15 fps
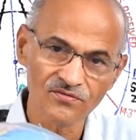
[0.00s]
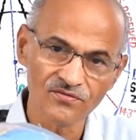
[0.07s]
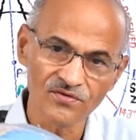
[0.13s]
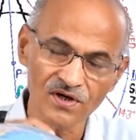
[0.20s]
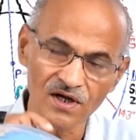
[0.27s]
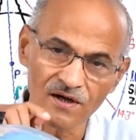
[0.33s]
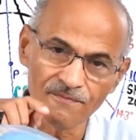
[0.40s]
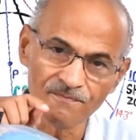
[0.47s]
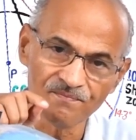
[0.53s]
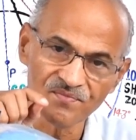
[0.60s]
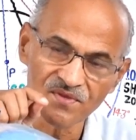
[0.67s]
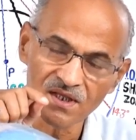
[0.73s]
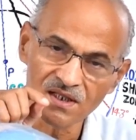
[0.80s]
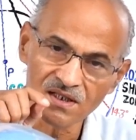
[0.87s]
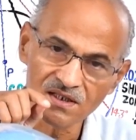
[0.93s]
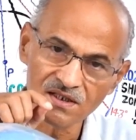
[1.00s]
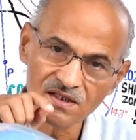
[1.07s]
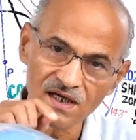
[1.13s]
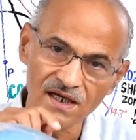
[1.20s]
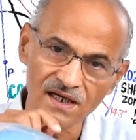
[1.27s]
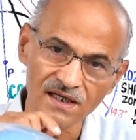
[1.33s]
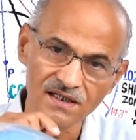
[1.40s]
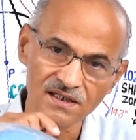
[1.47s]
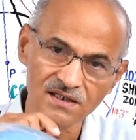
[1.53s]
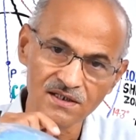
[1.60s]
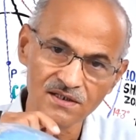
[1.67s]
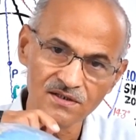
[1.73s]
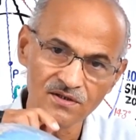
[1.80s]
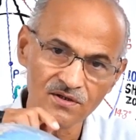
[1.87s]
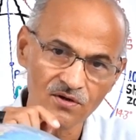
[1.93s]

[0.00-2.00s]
from that